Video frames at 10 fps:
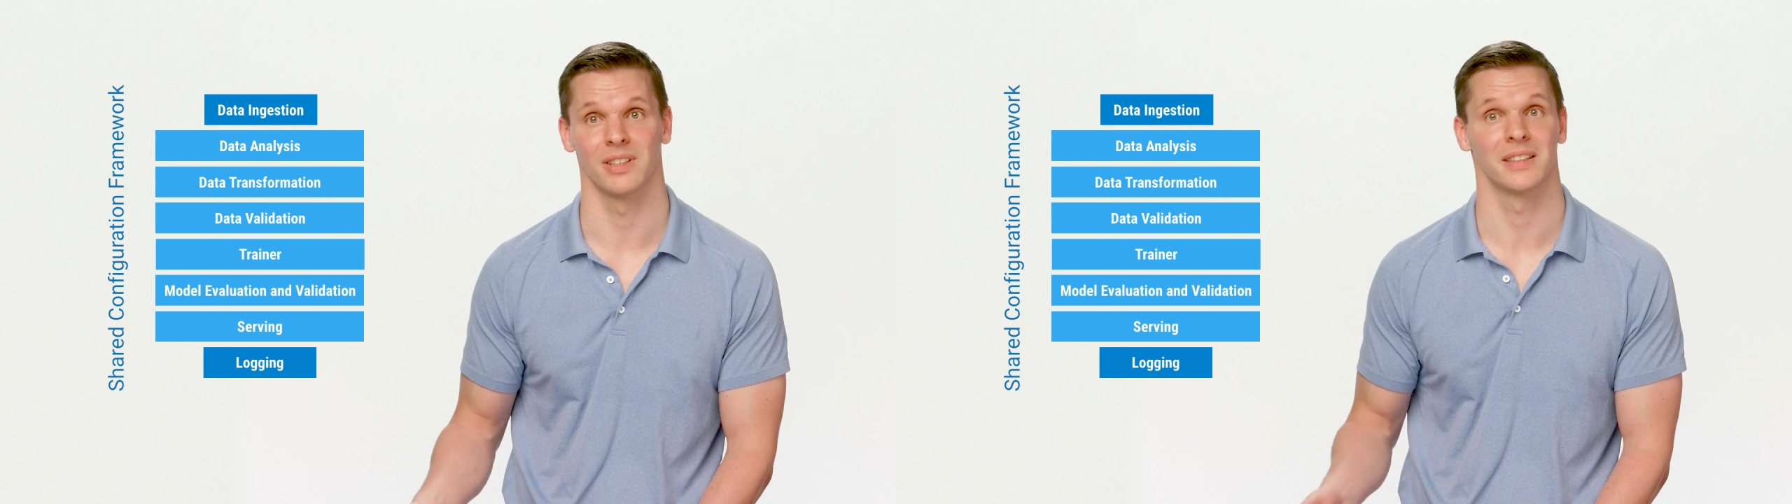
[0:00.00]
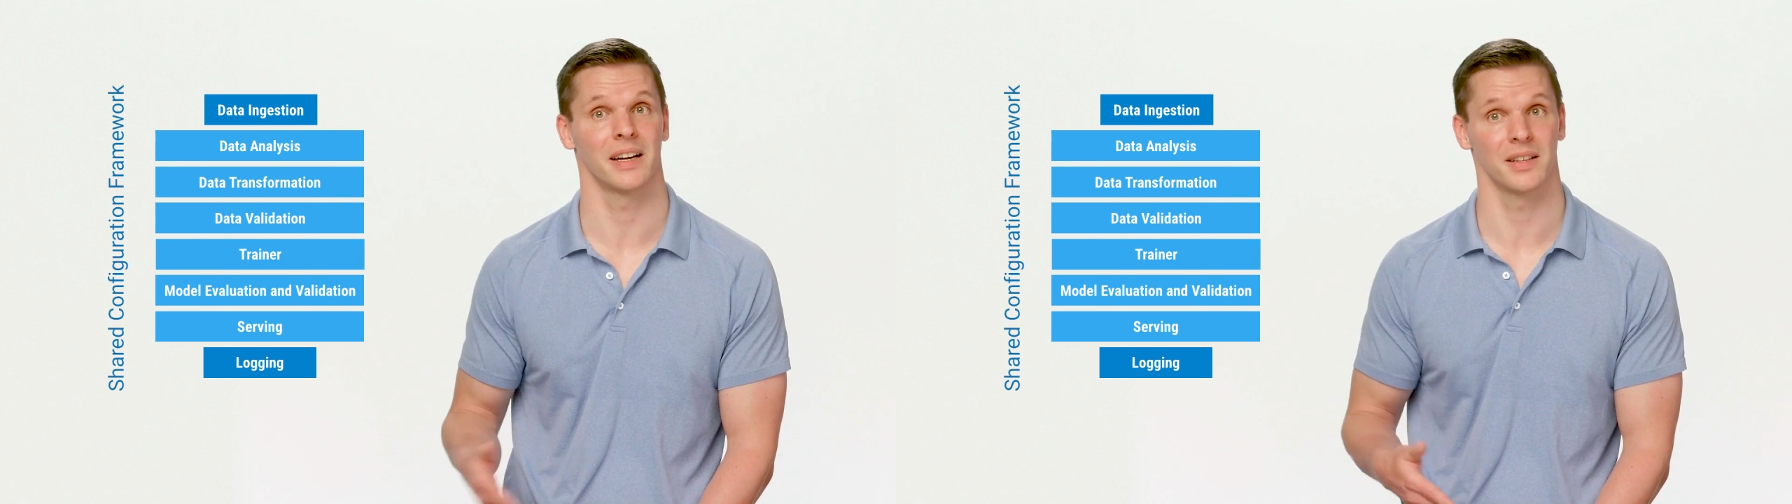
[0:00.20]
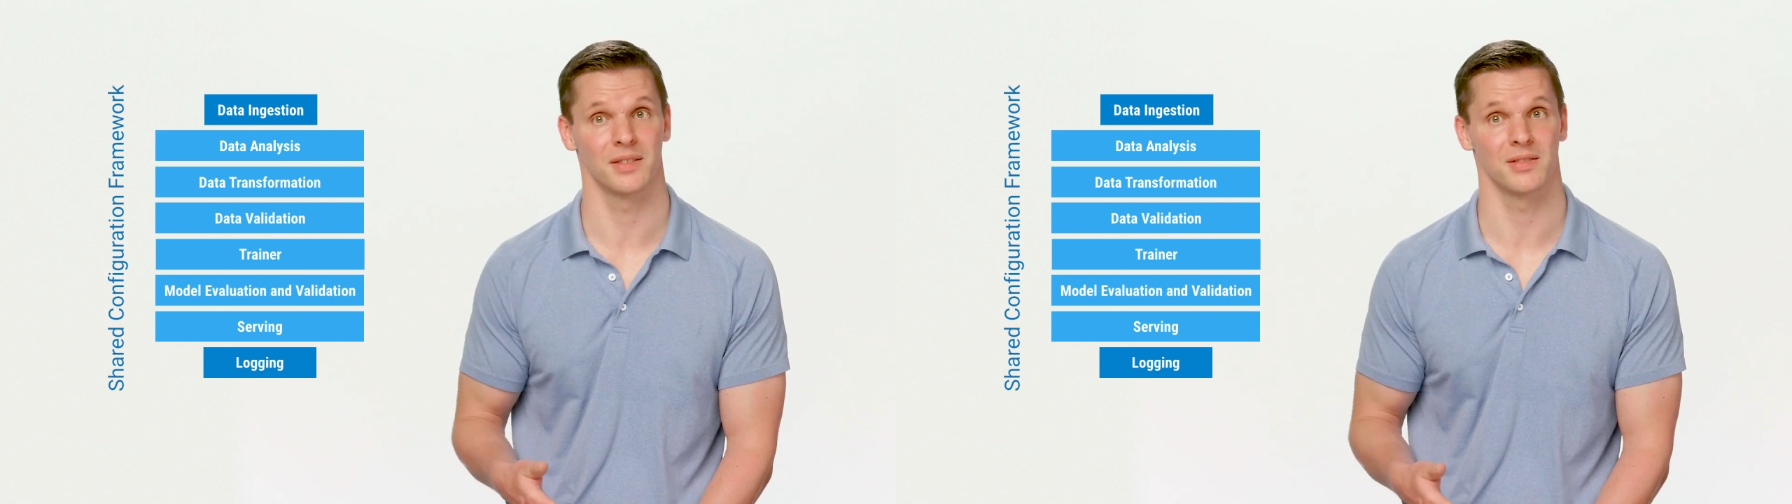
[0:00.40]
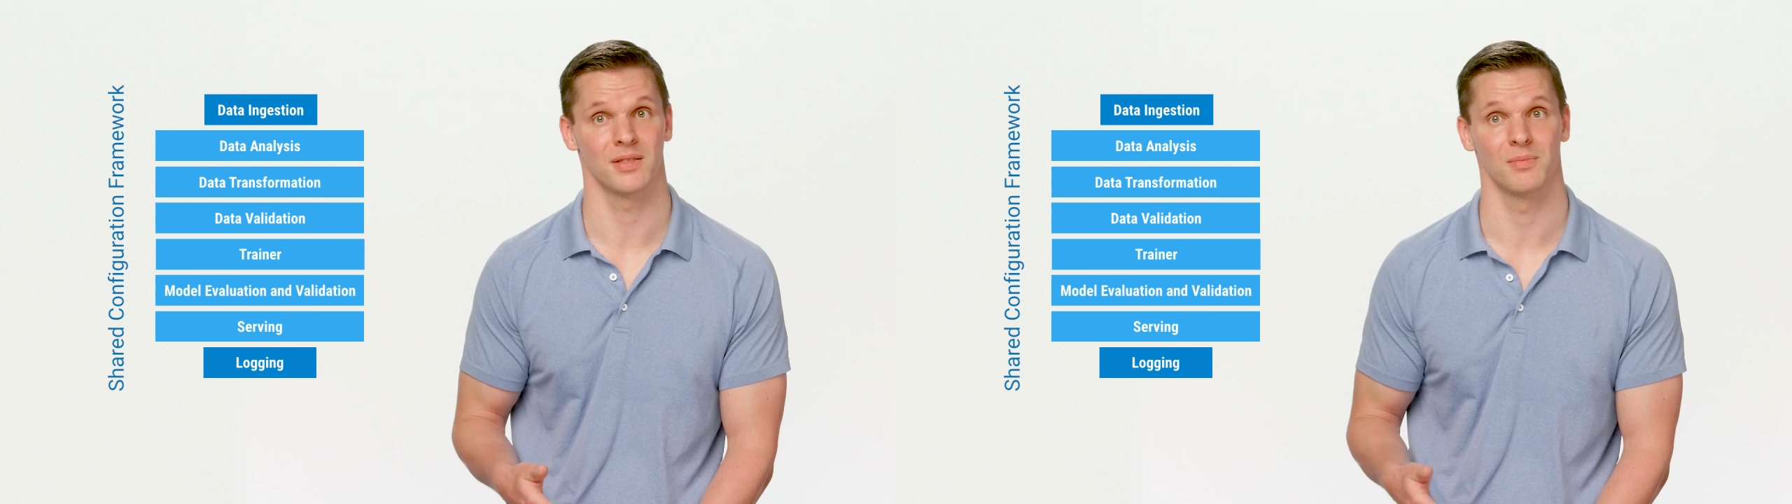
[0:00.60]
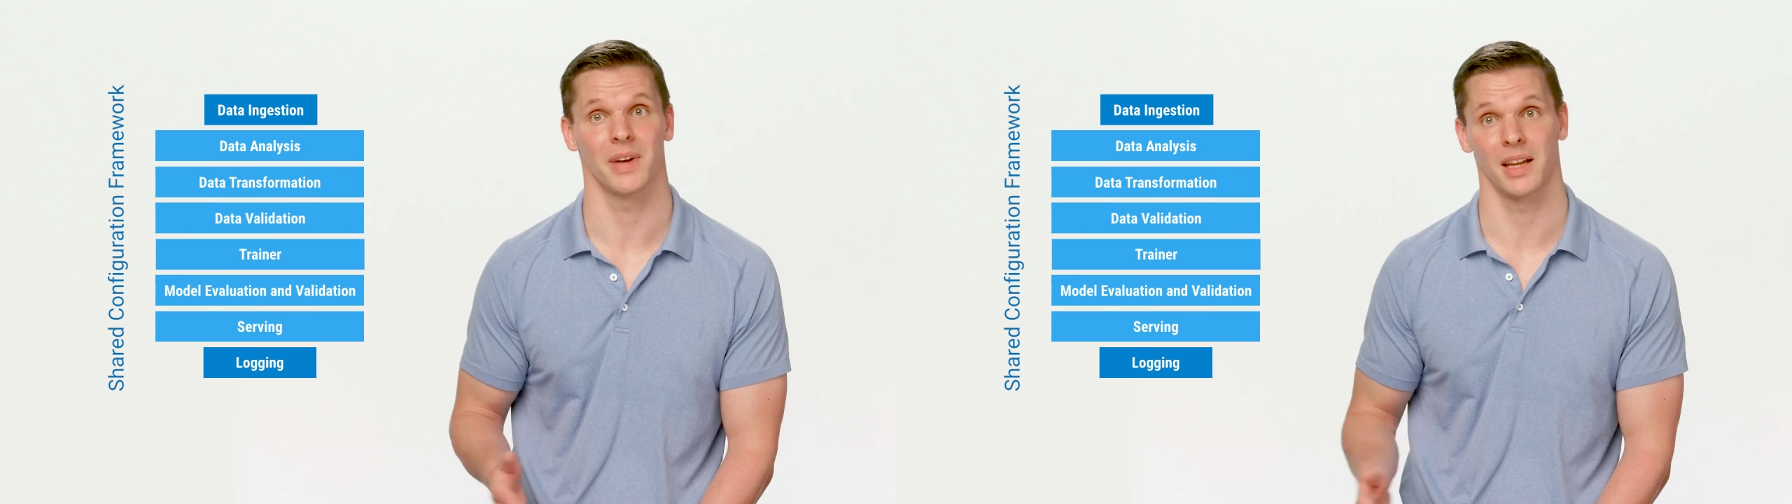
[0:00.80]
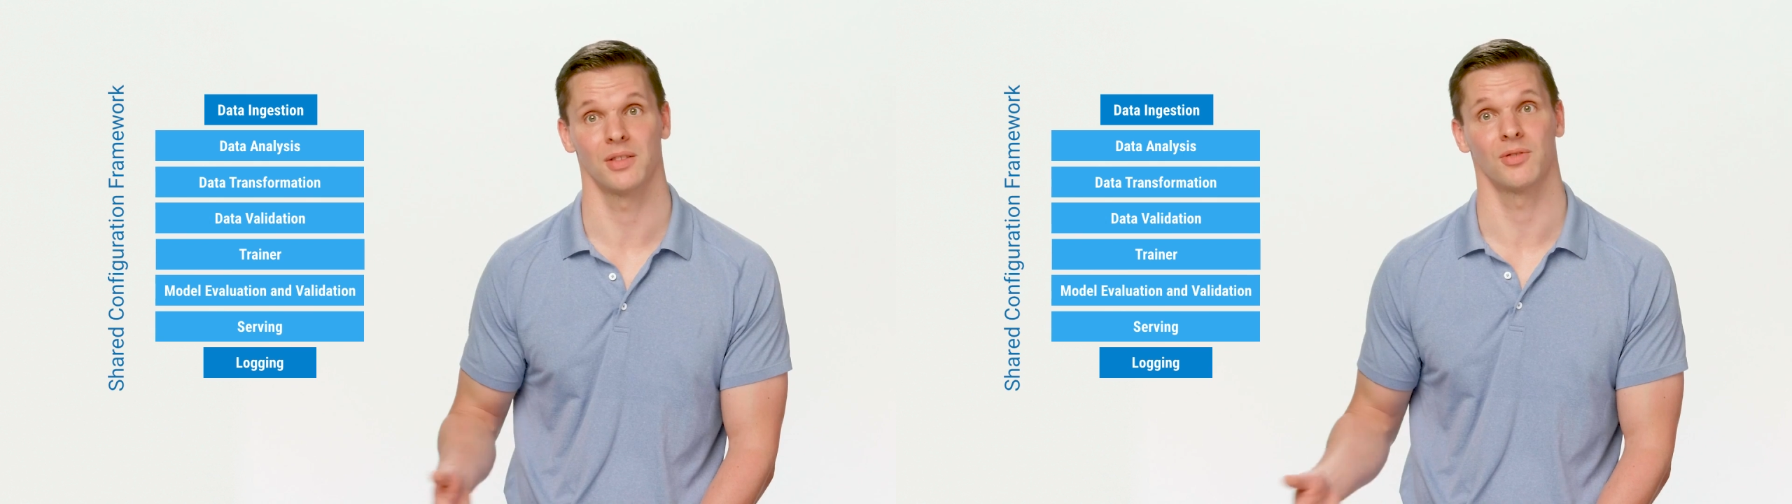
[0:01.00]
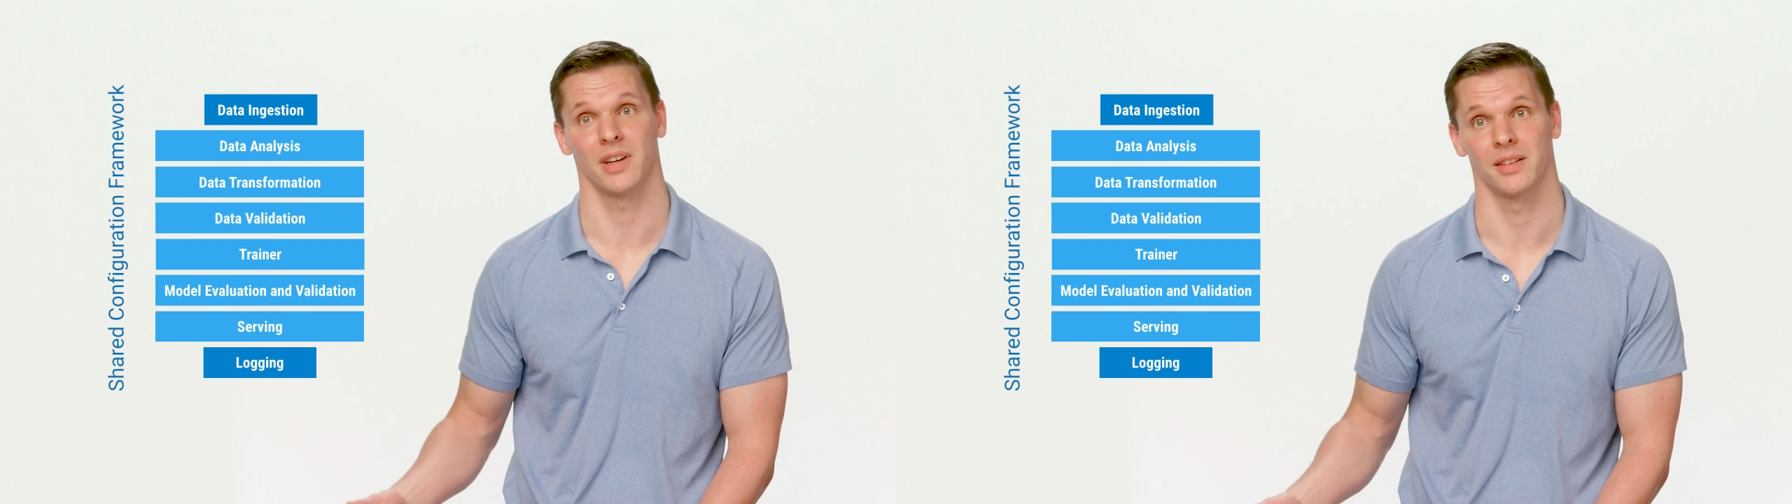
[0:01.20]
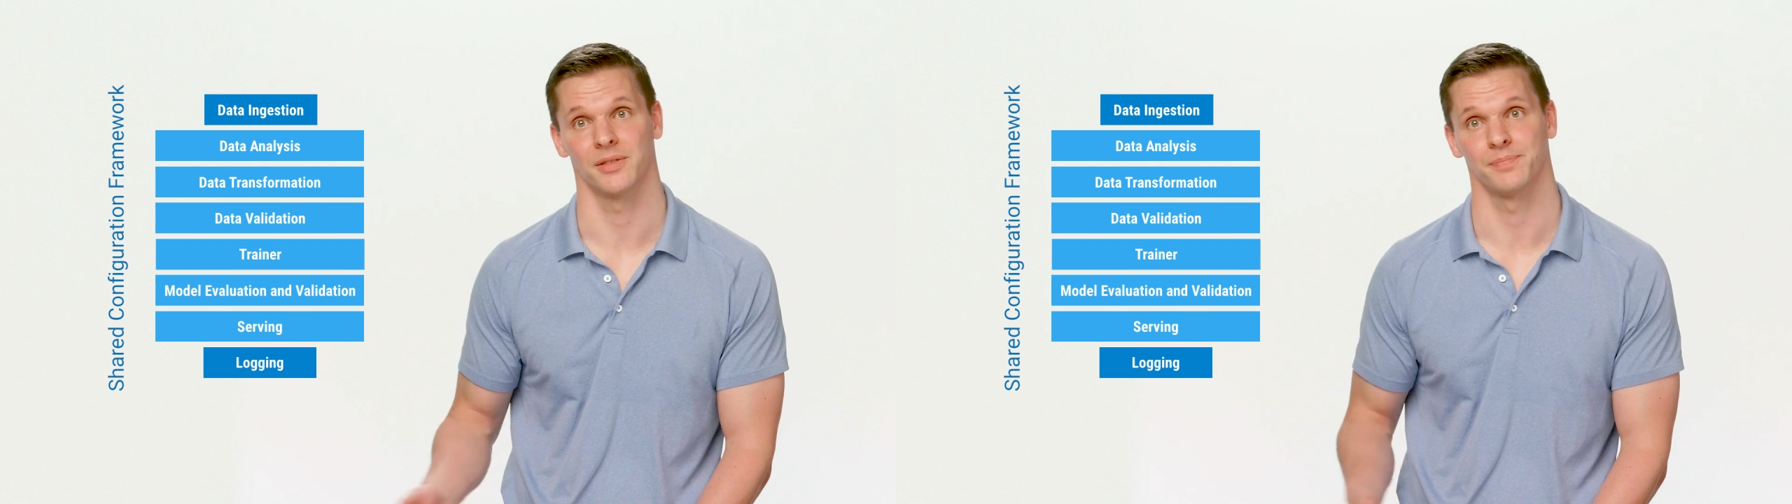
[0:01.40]
the entire system
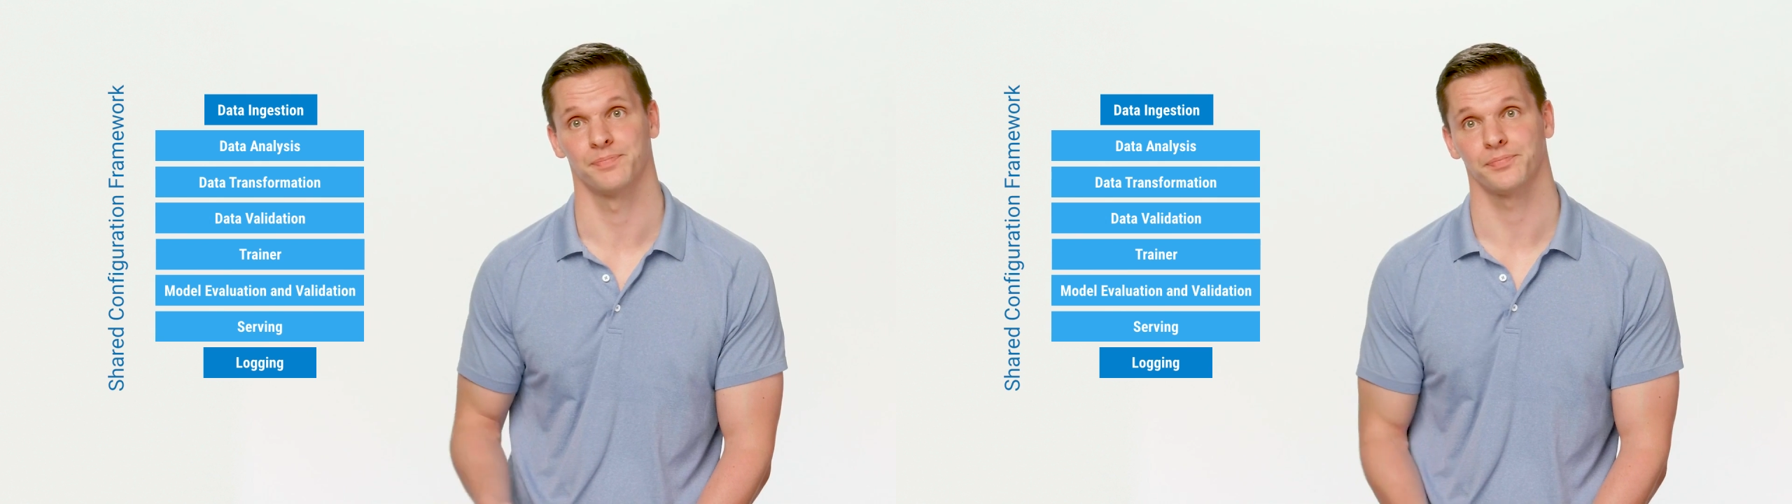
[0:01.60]
end-to-end.